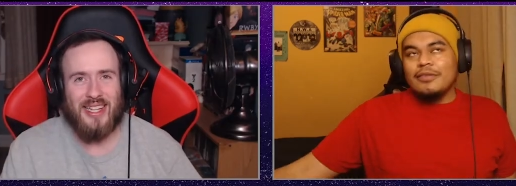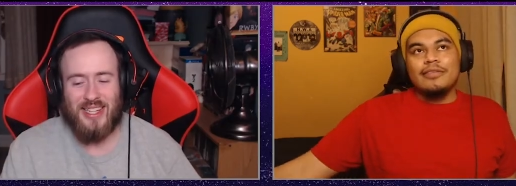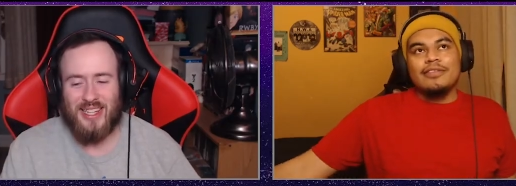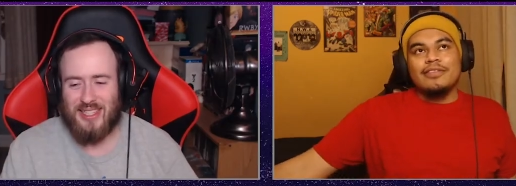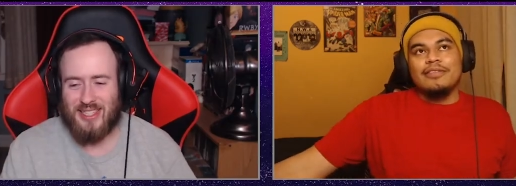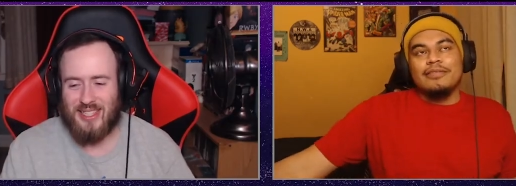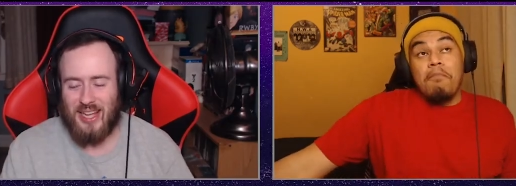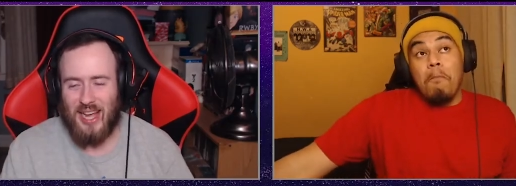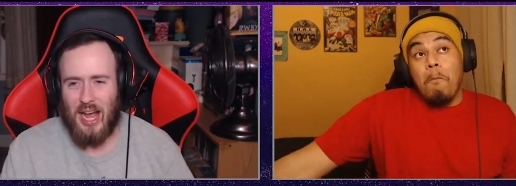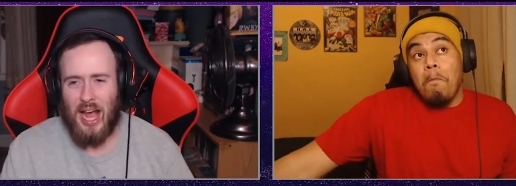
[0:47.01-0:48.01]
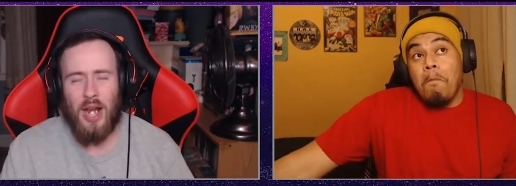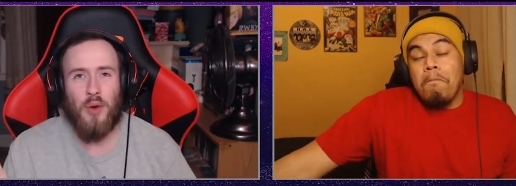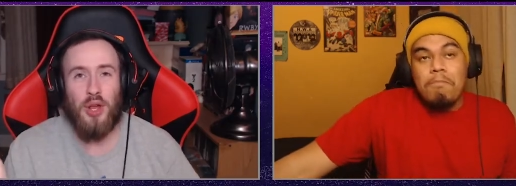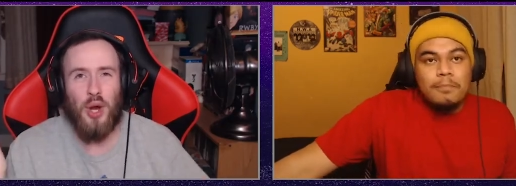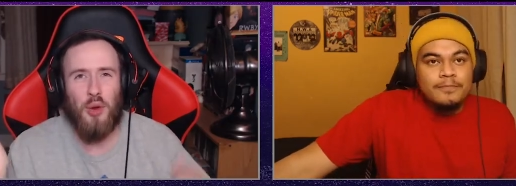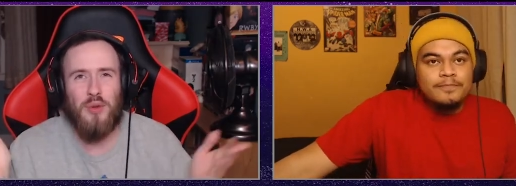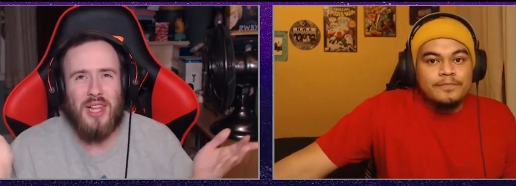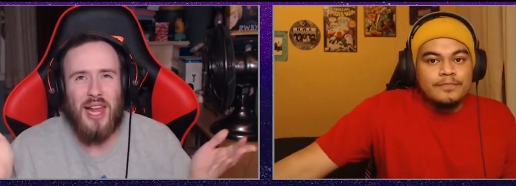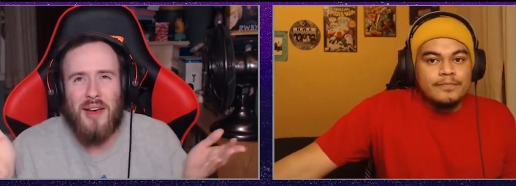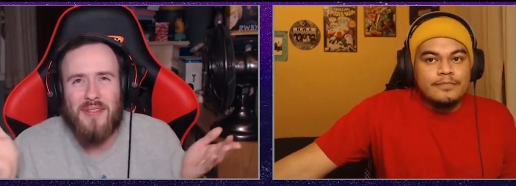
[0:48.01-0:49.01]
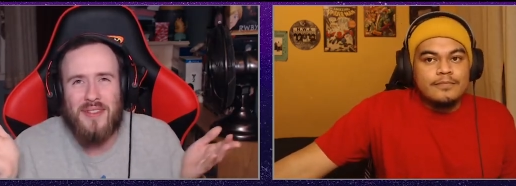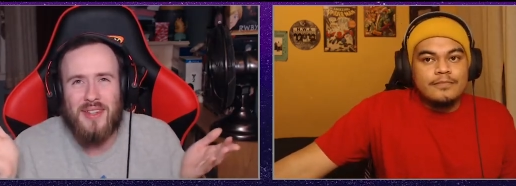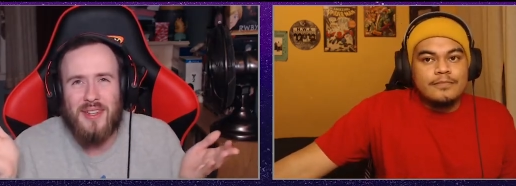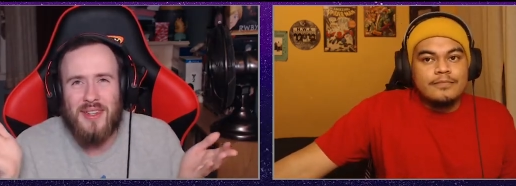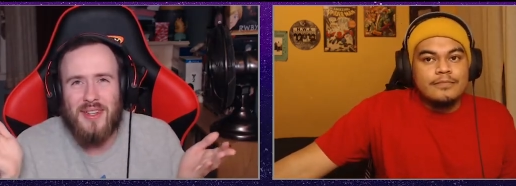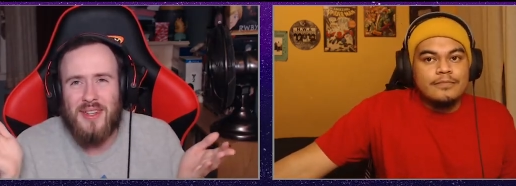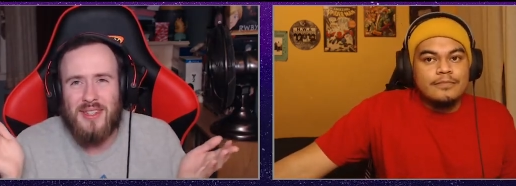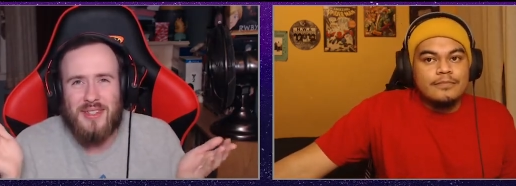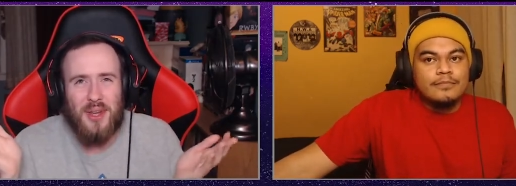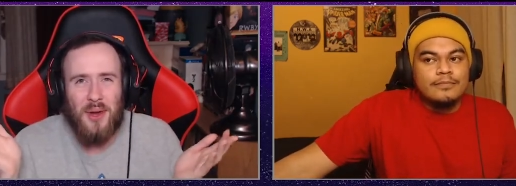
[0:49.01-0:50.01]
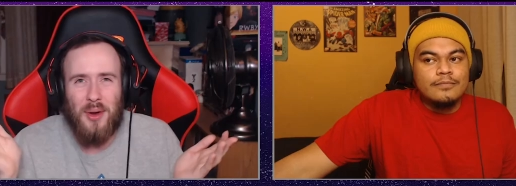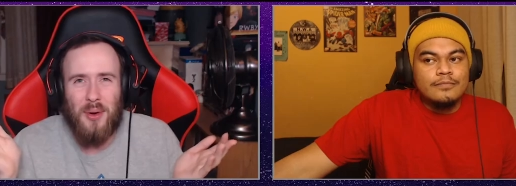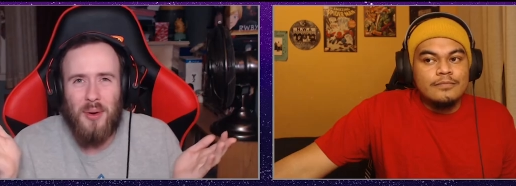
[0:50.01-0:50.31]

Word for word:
Speaker 1: because I don't really know who's left. So.